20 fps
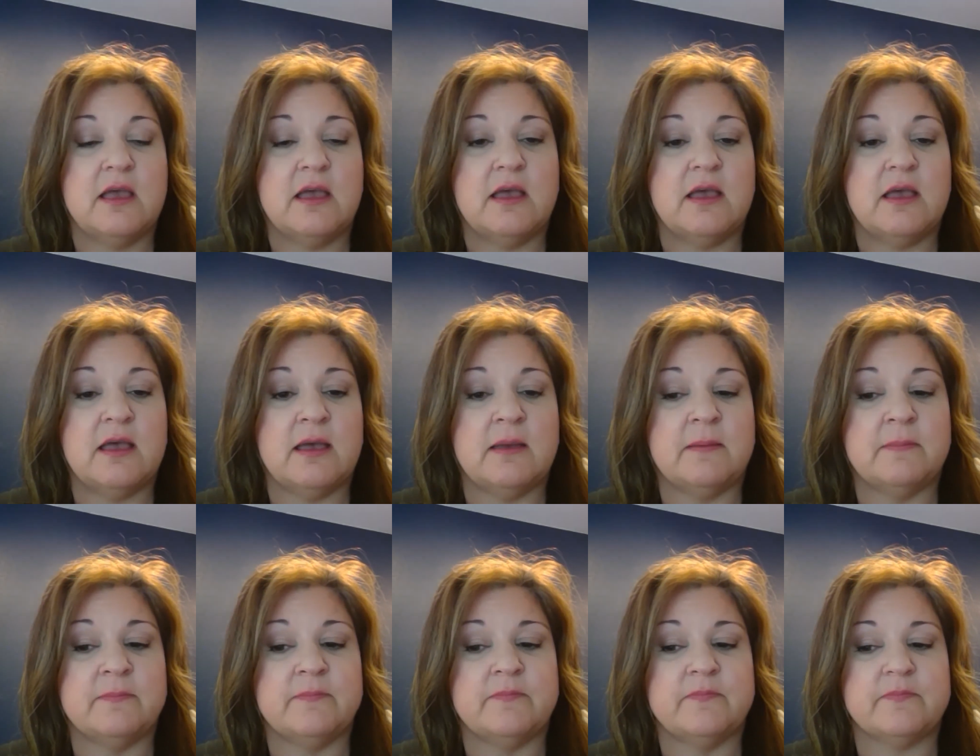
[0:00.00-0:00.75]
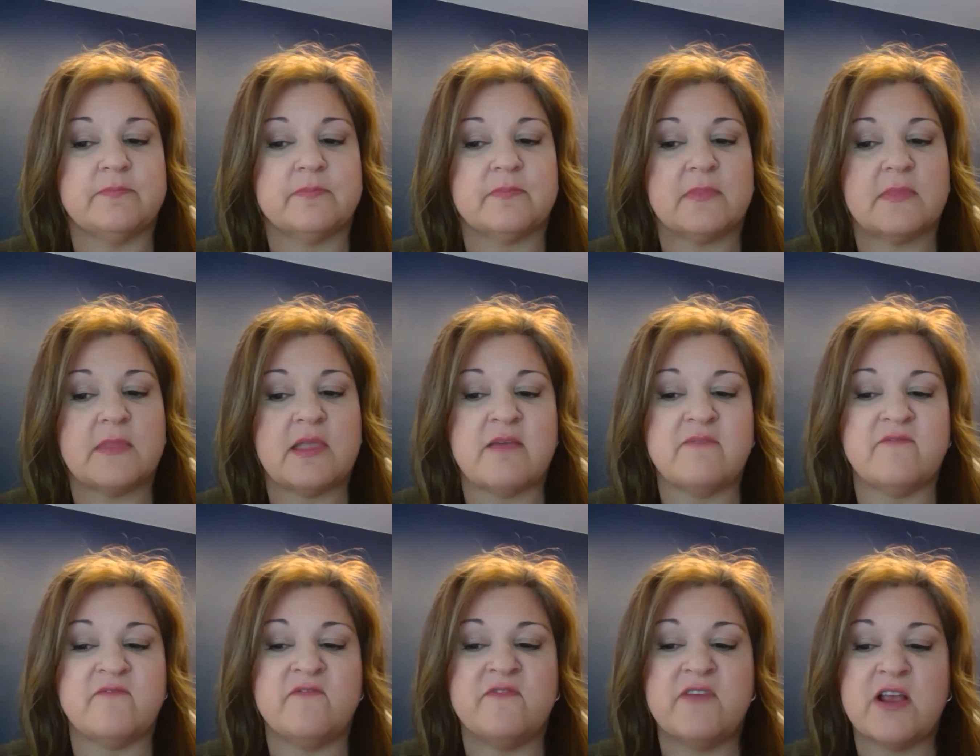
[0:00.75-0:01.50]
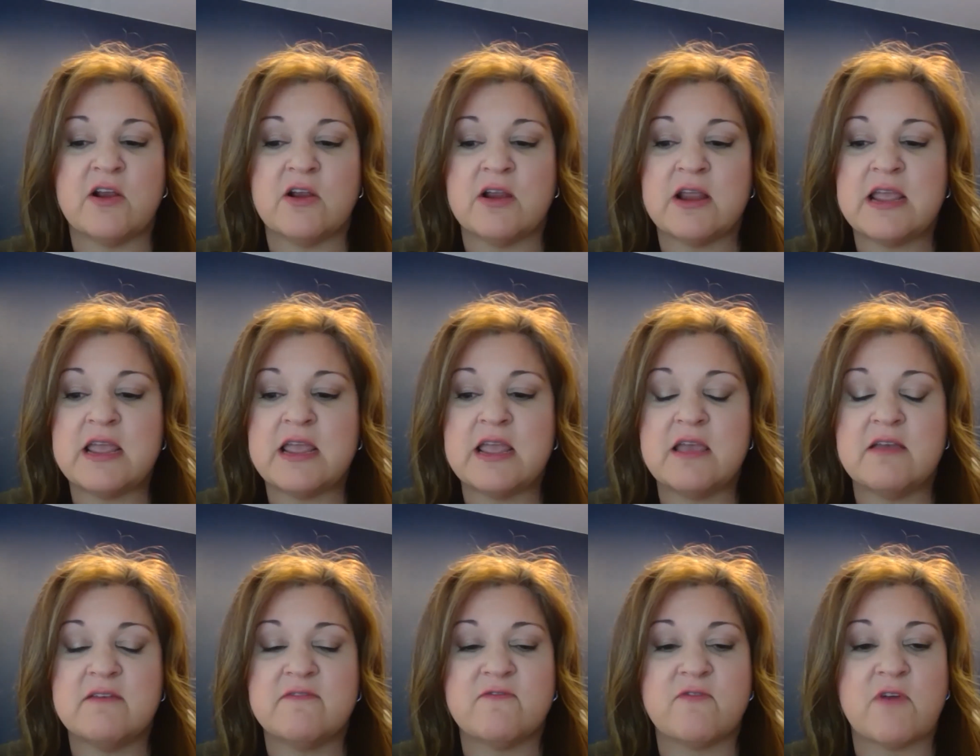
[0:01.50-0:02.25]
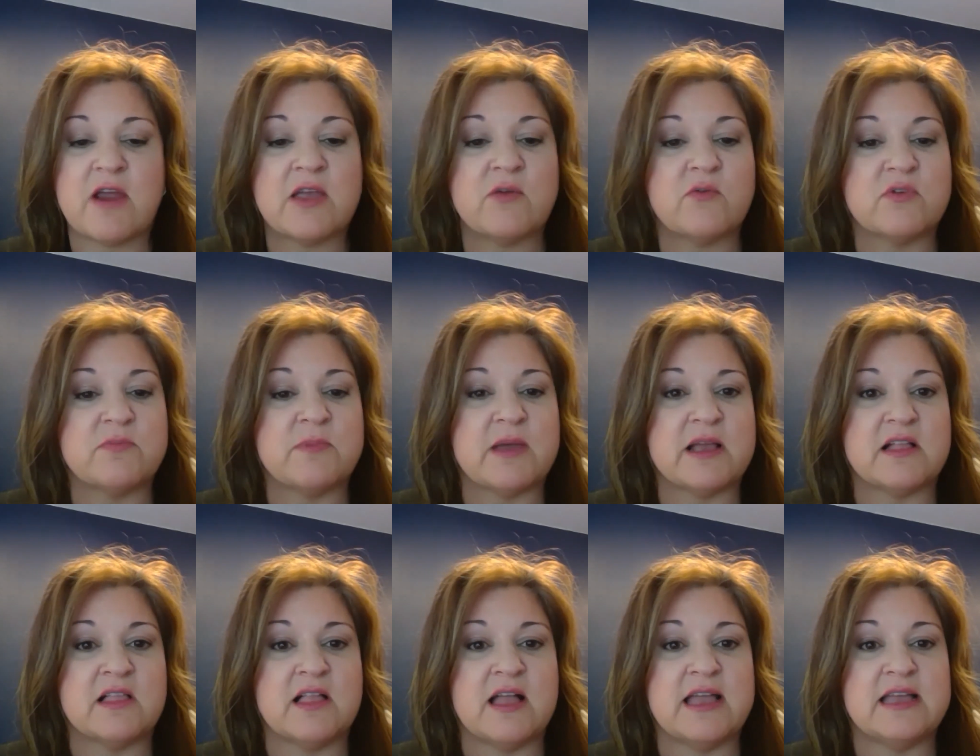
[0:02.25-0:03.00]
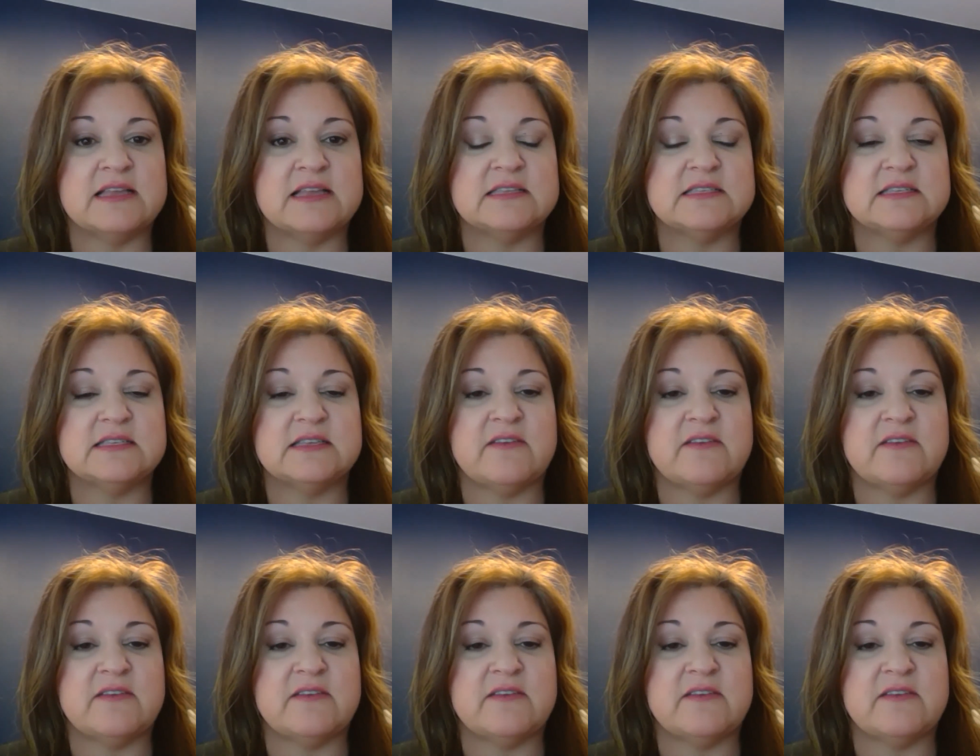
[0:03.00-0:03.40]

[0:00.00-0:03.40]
I'm very frank with my clients.